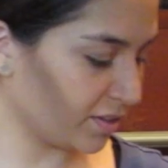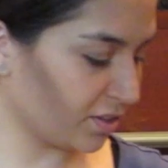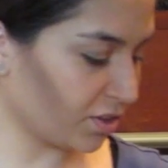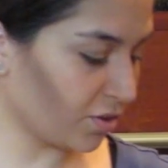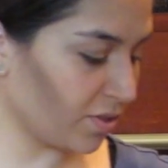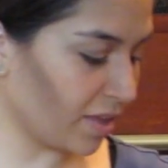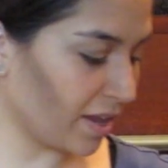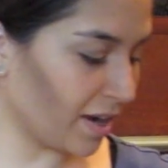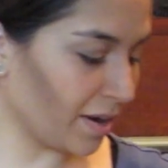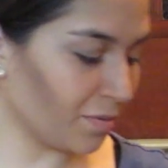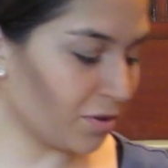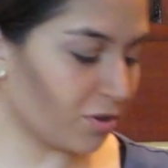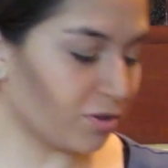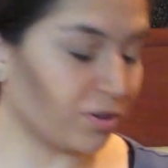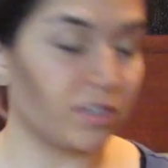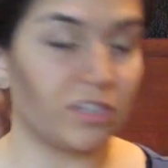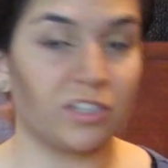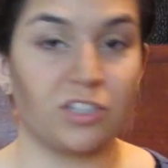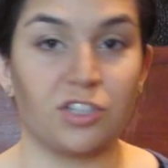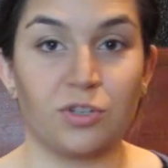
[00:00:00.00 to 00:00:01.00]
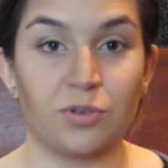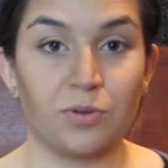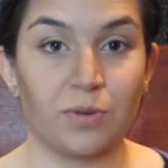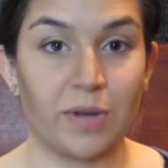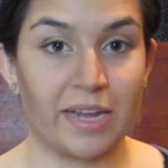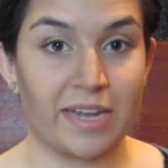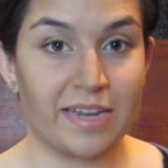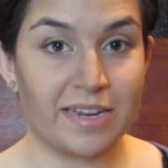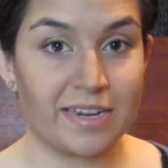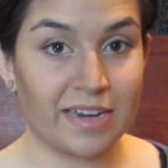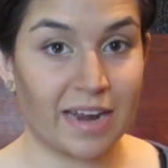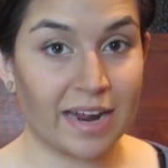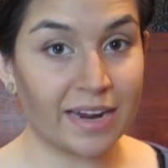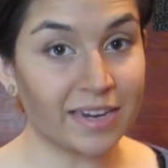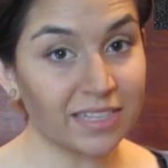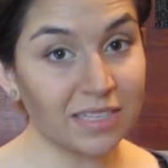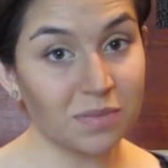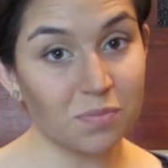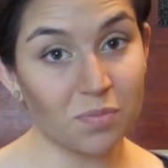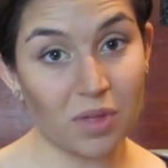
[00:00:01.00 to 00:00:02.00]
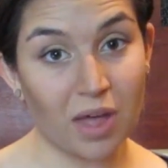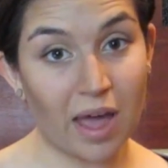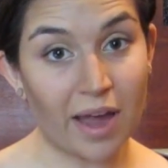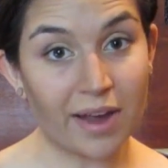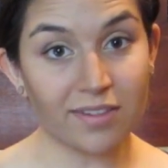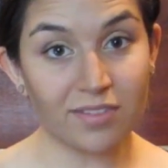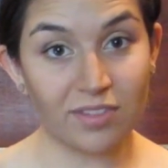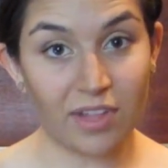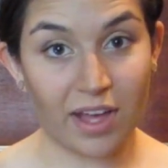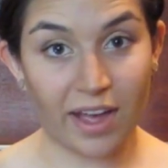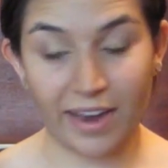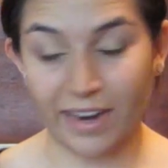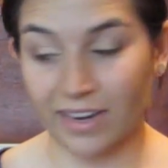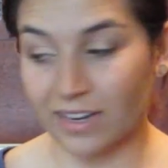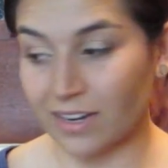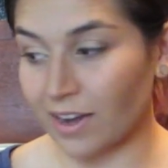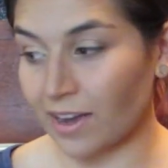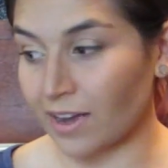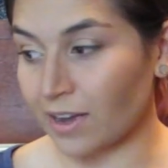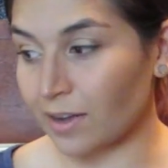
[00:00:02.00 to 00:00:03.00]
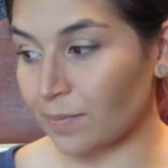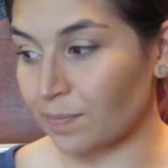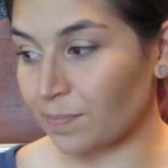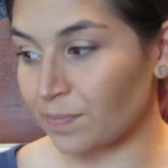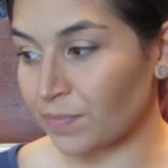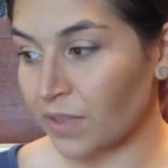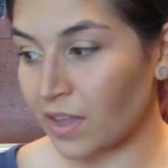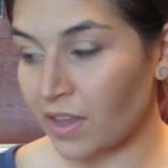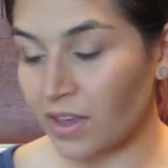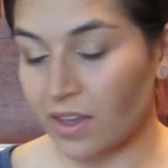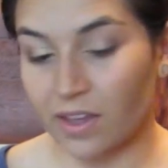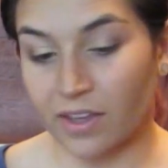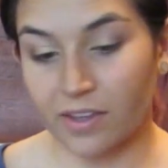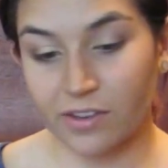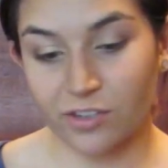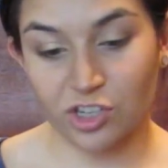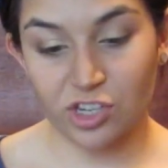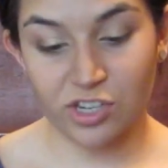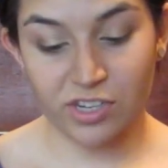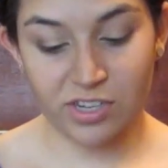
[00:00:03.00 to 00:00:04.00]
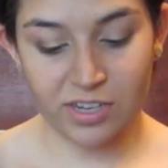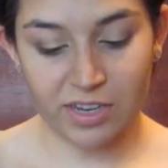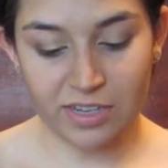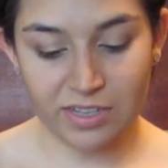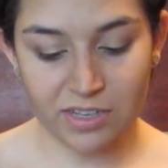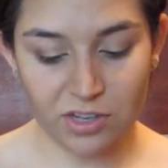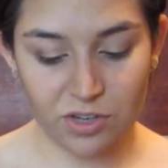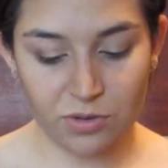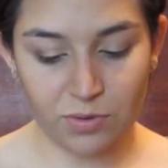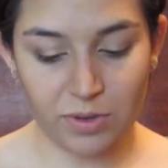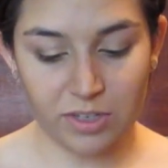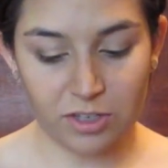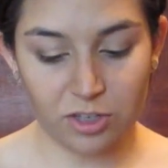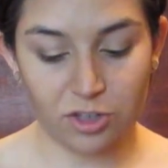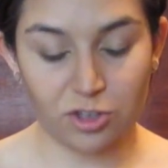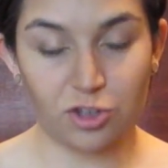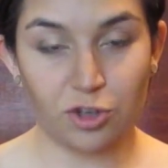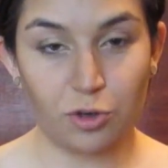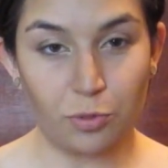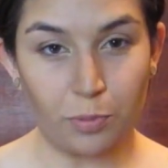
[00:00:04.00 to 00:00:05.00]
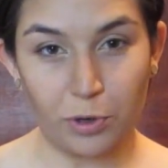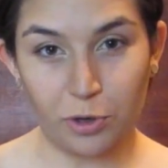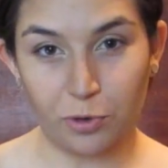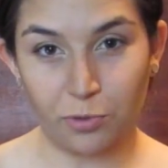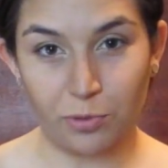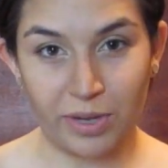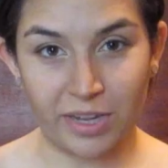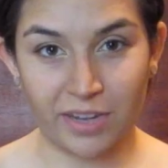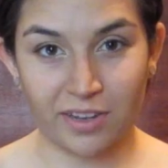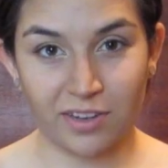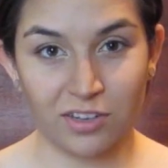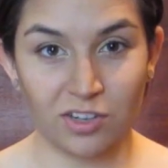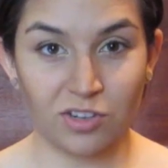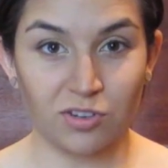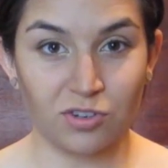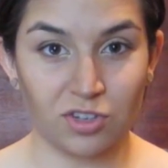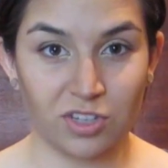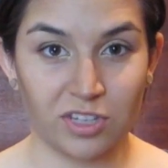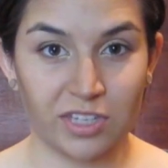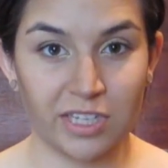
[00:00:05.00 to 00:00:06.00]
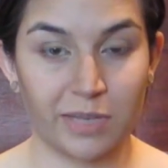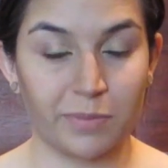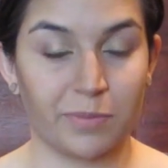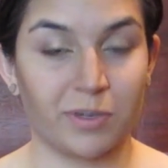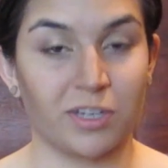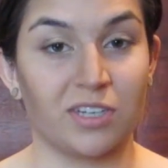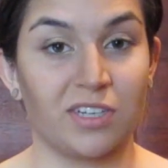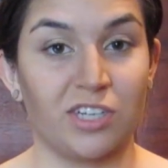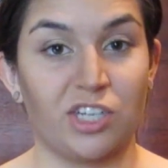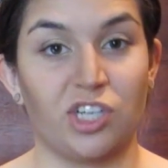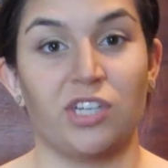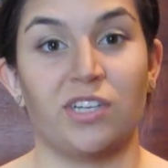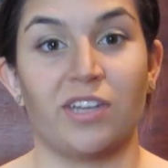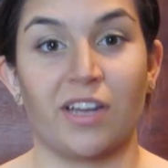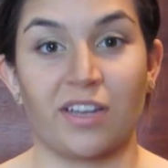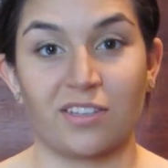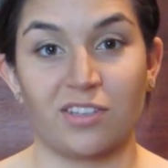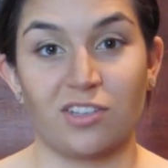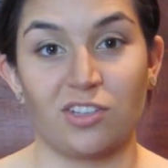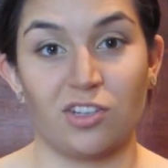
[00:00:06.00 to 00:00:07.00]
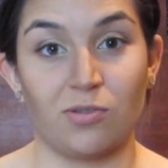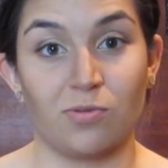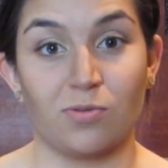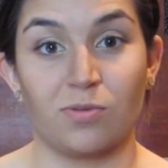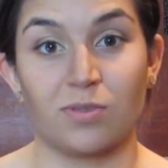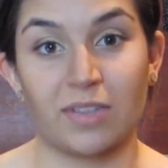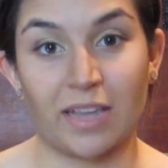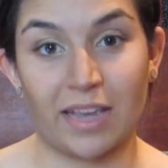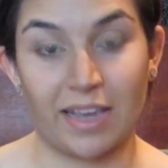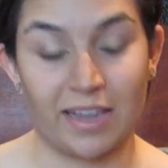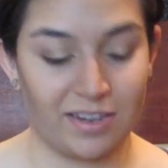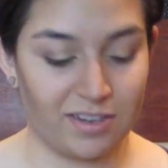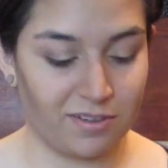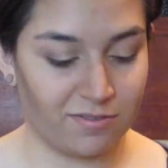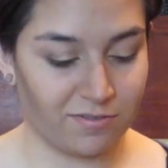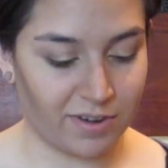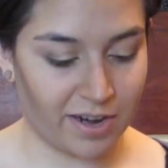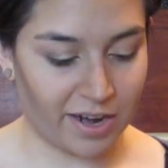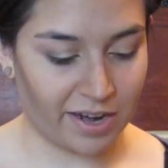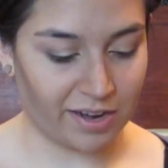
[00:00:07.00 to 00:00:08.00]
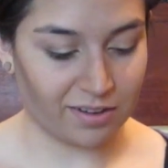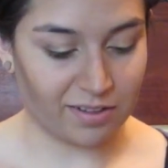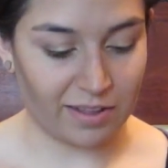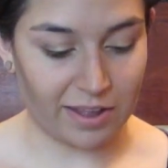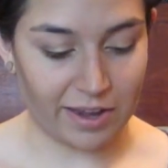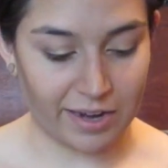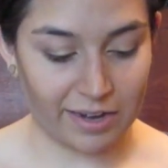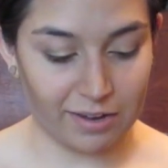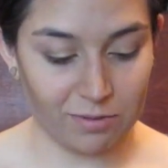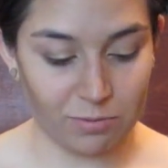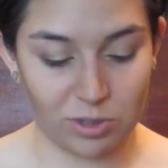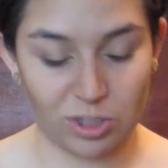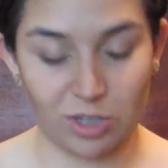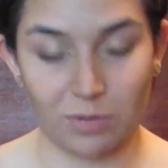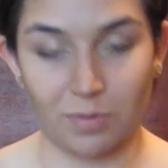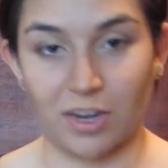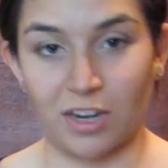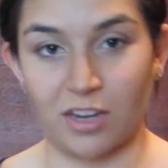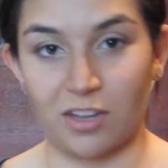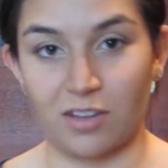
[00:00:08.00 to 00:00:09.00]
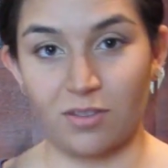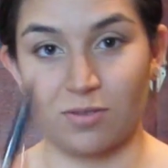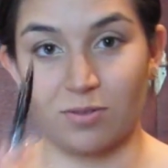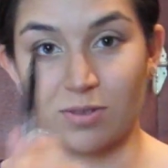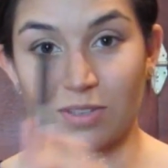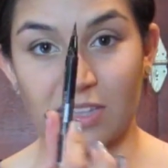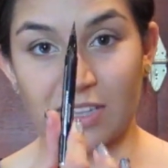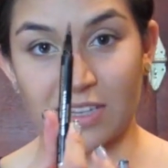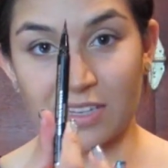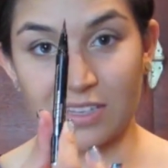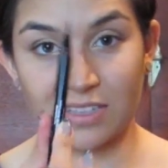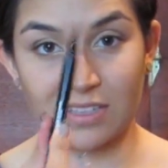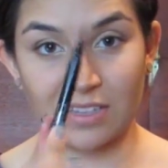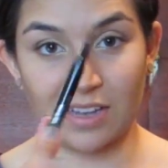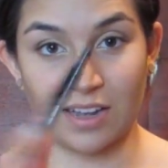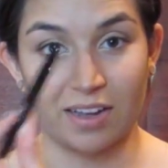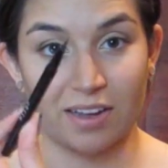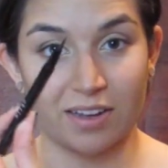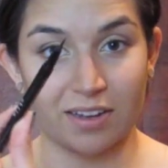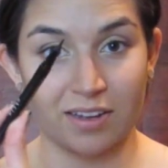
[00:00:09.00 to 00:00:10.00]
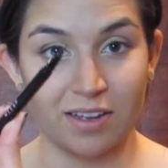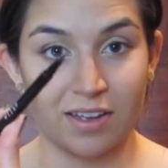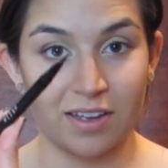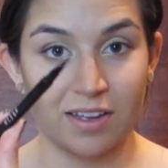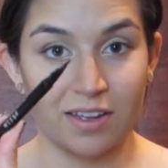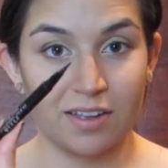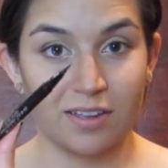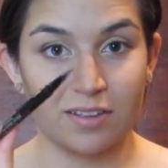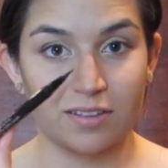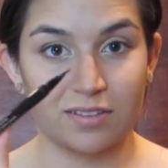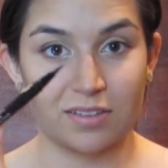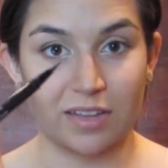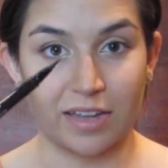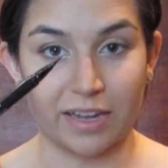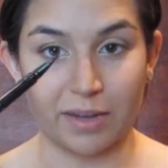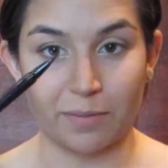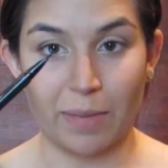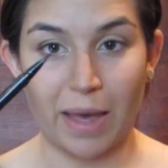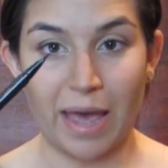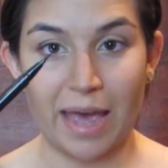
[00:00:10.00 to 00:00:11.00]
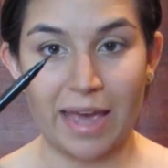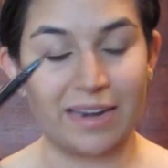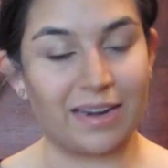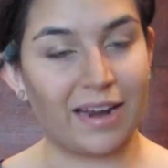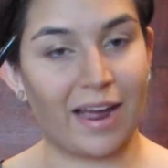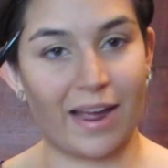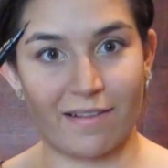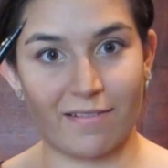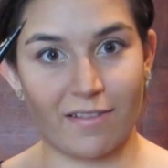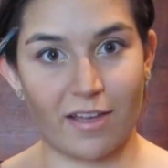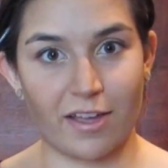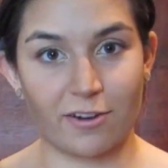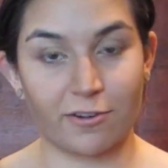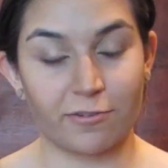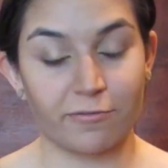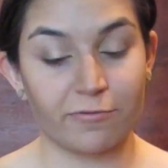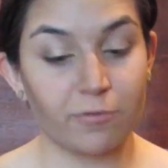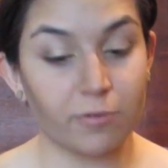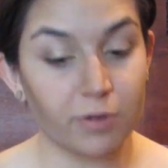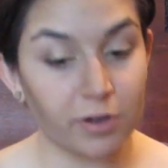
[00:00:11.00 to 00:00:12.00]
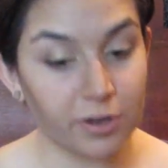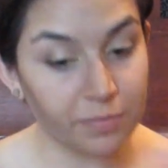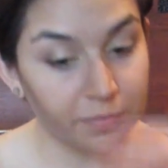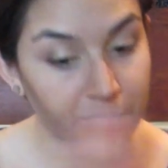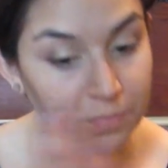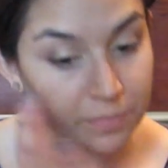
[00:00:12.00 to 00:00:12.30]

So then I'm going to do a nice black line. She doesn't do it super winged usually, but she does use a defined line, which I'm going to use this like pen eyeliner for.